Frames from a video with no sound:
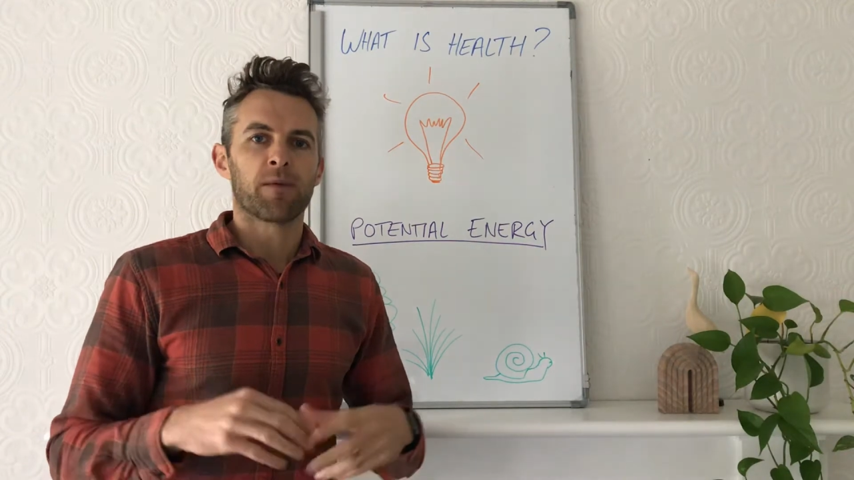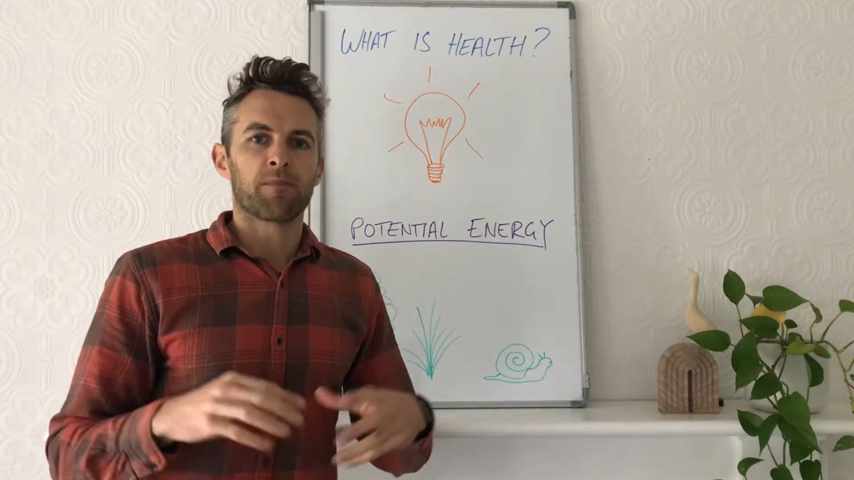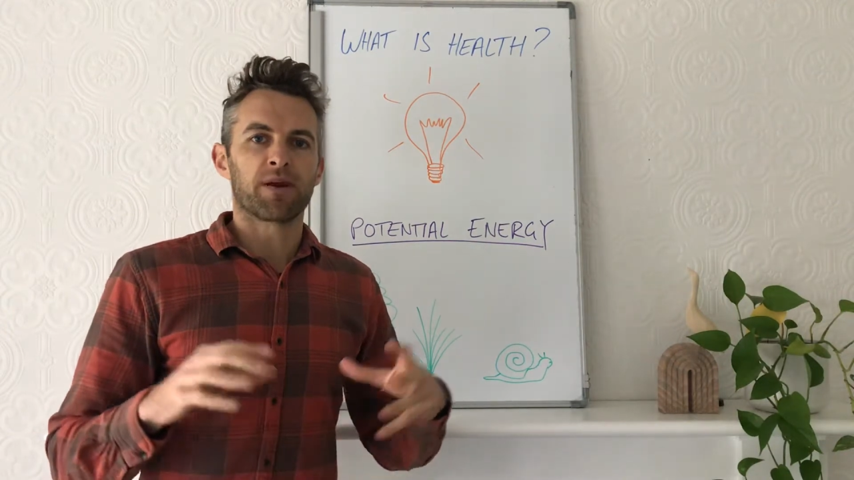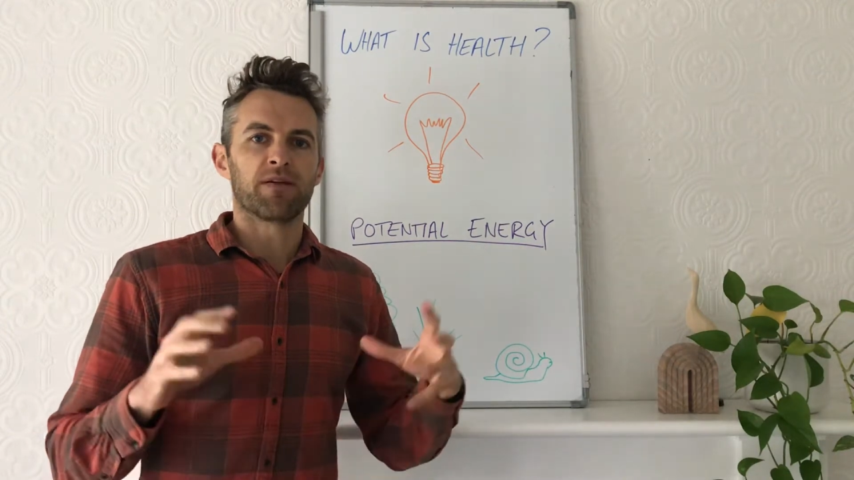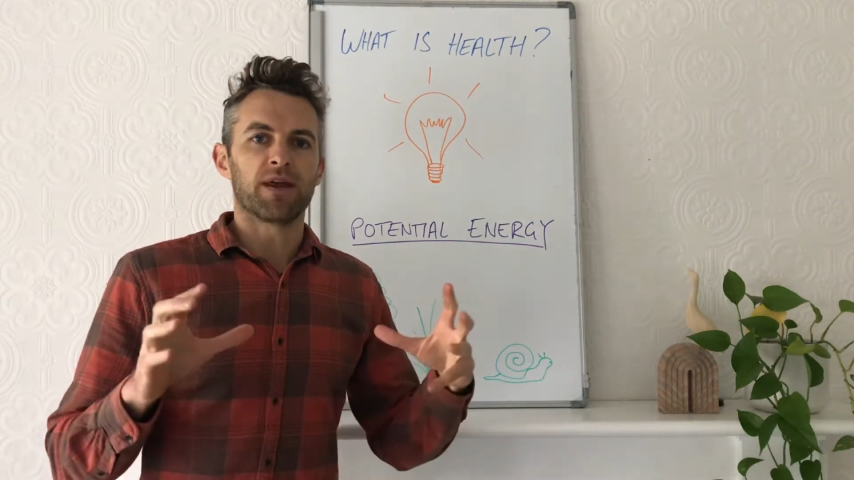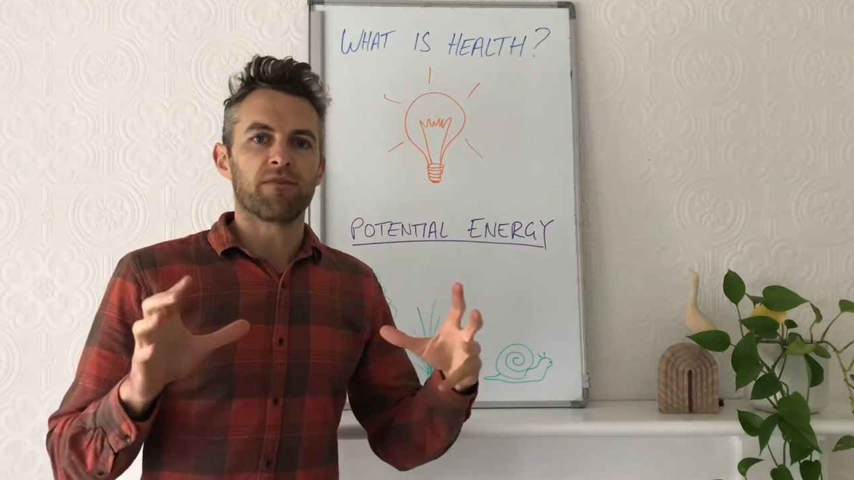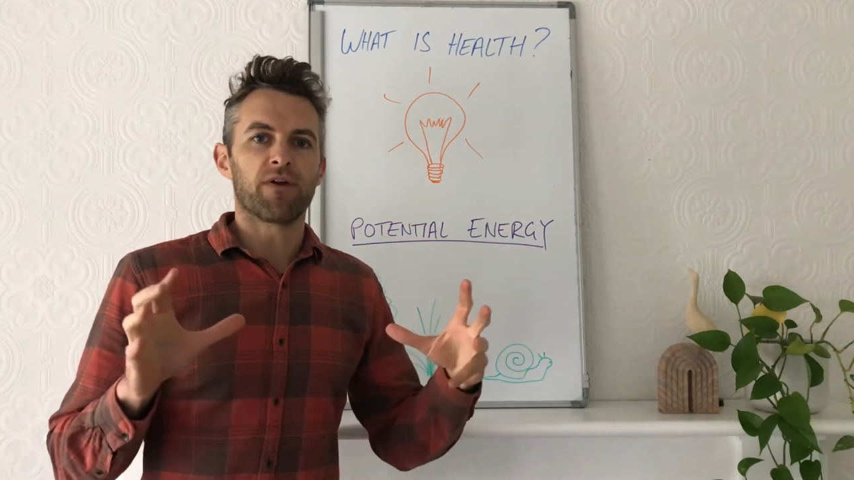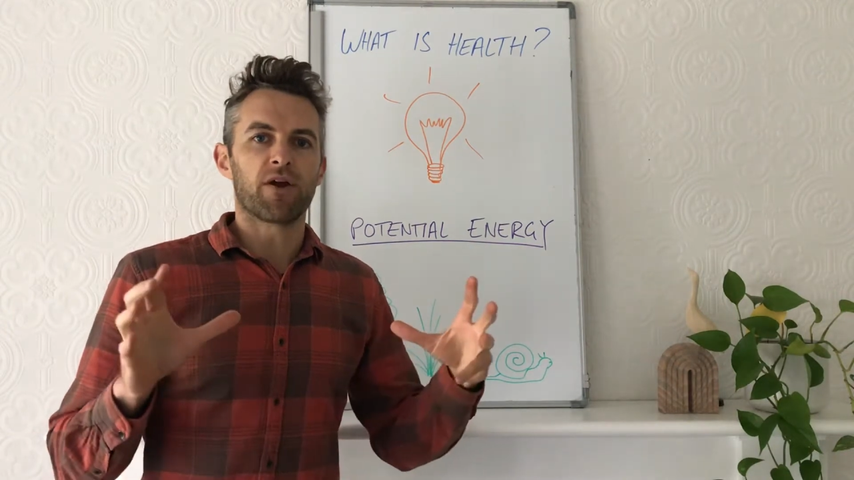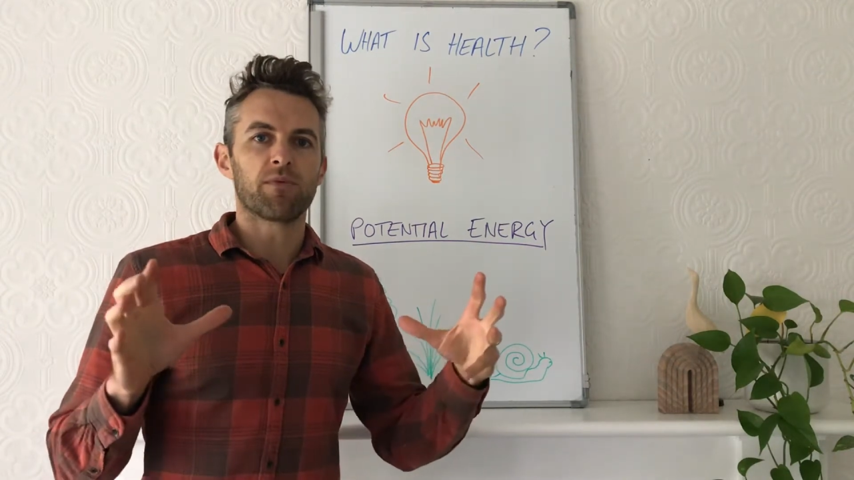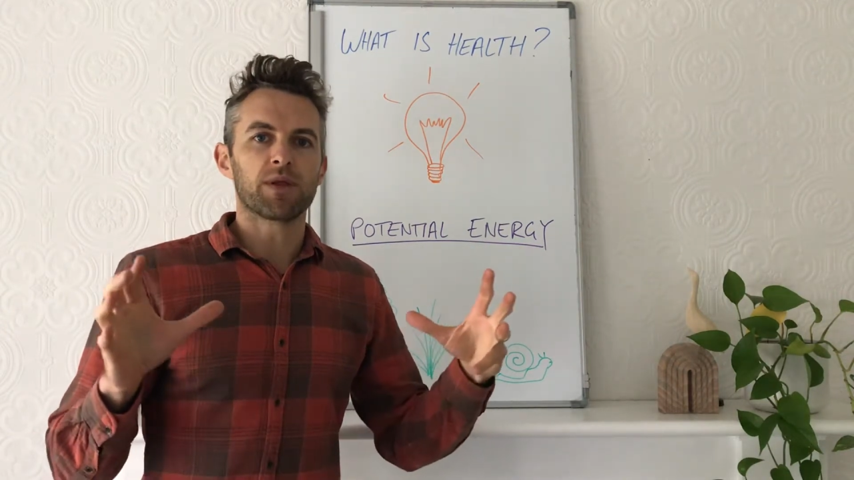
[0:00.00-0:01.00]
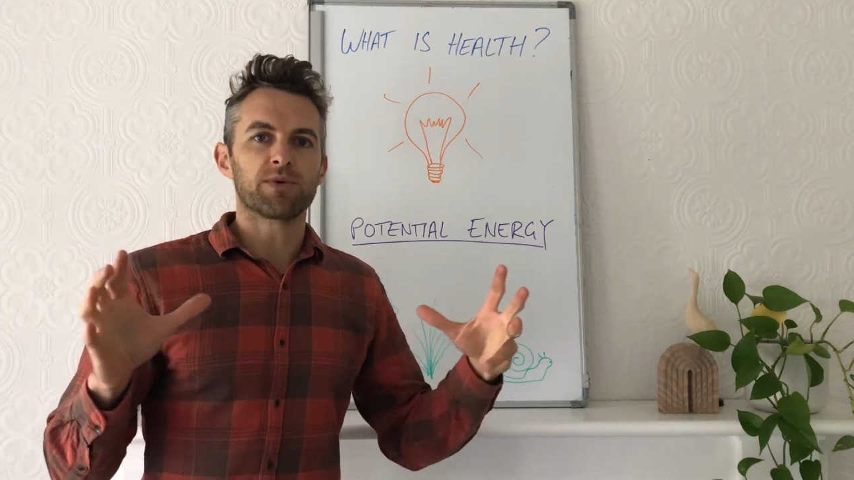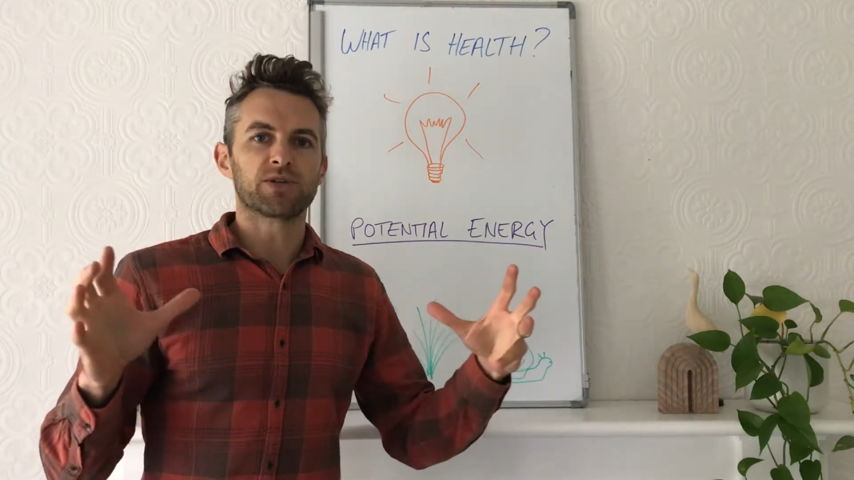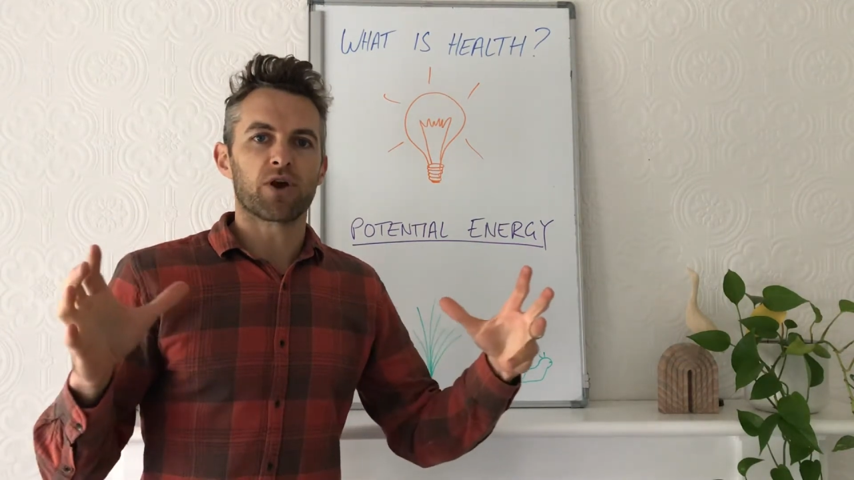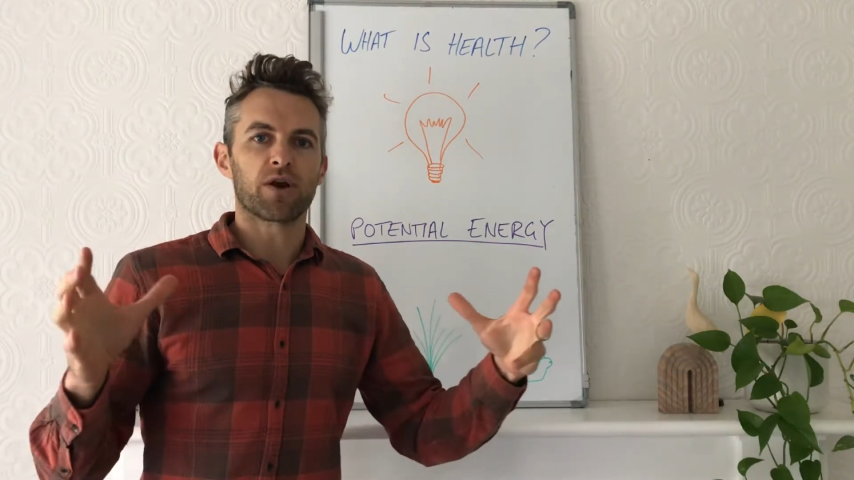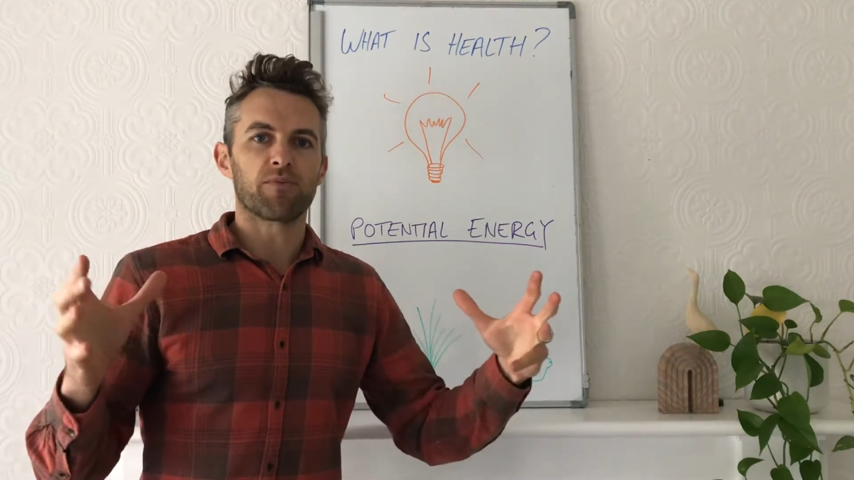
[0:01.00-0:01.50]
But invariably, we
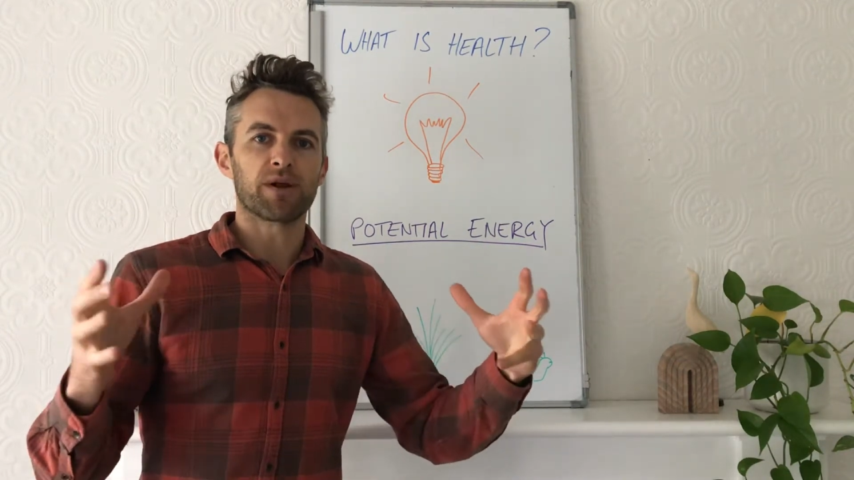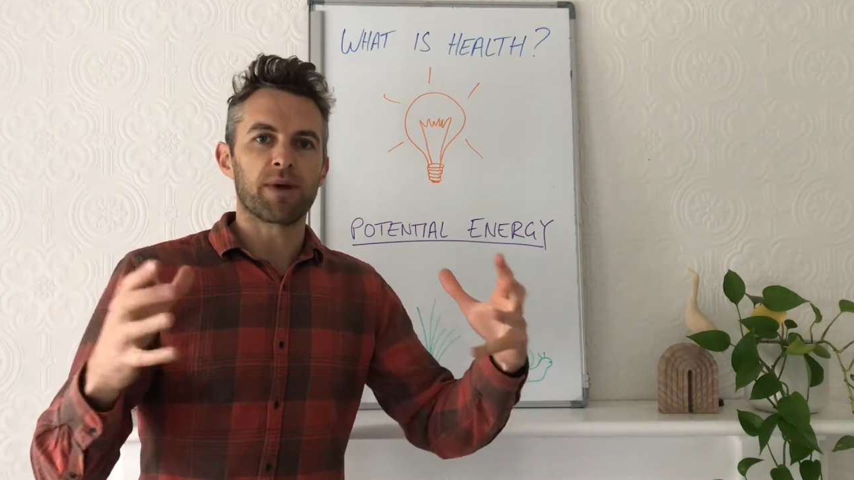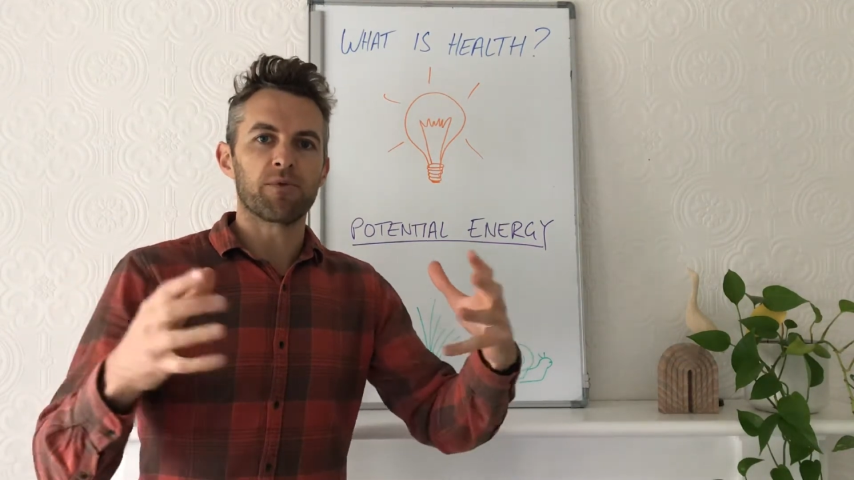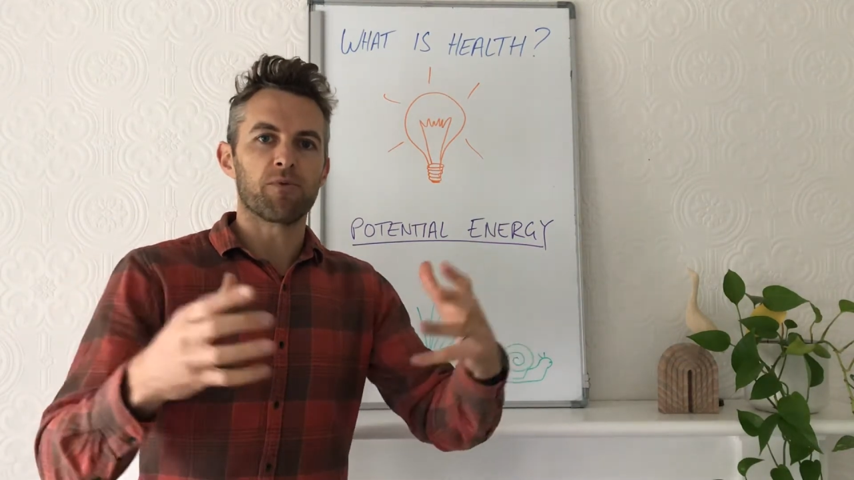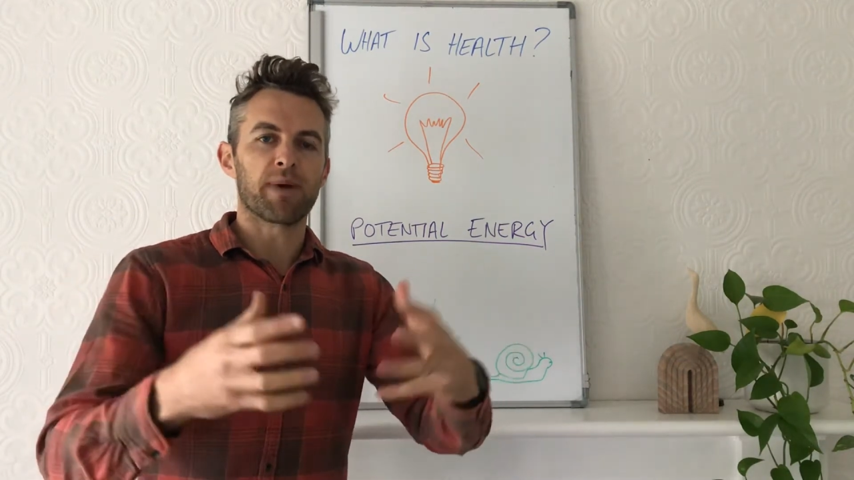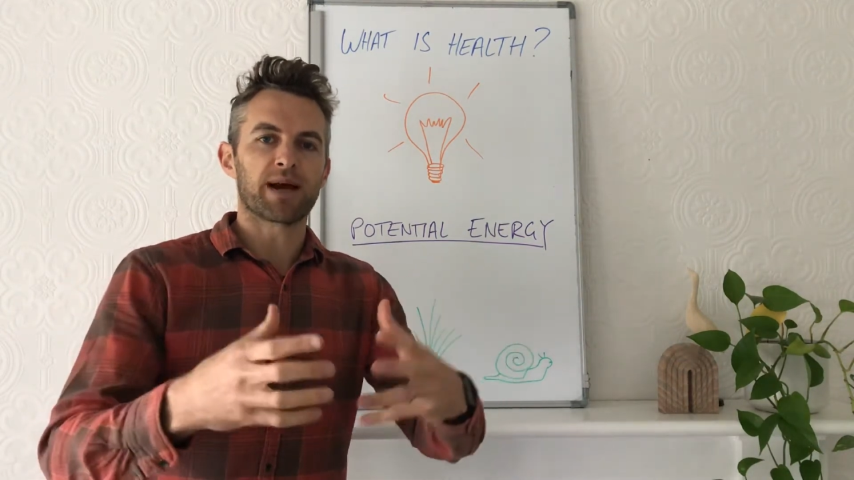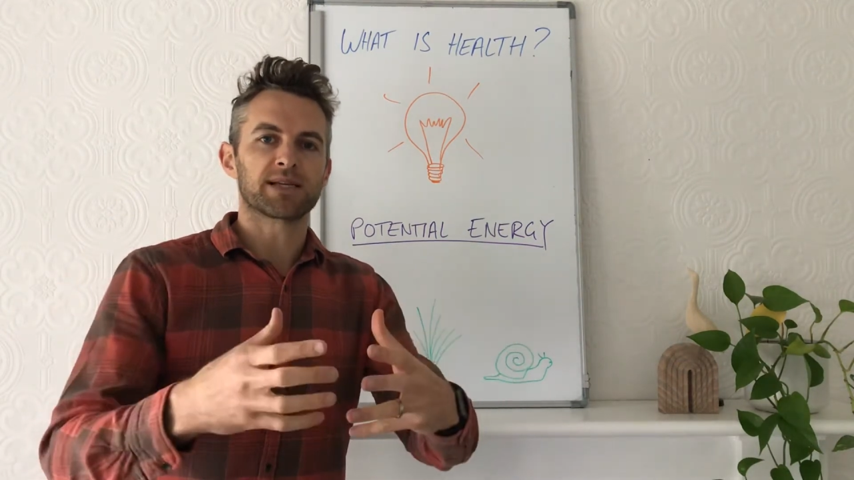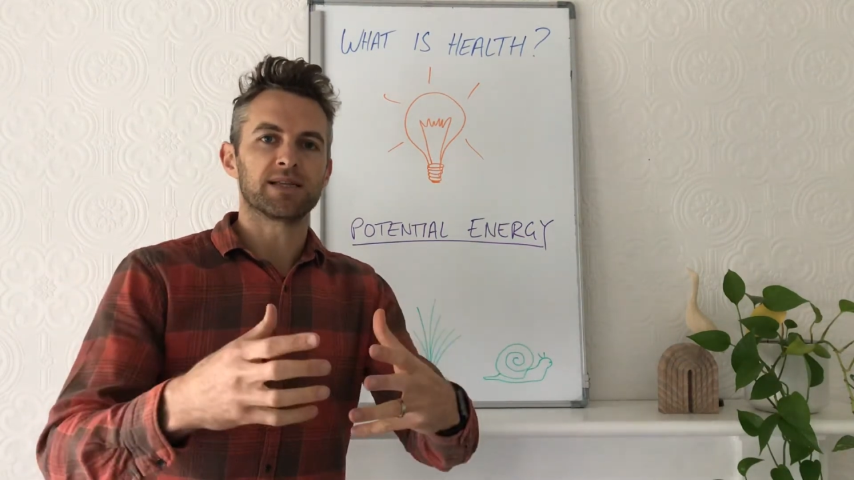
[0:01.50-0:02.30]
try to bring people back to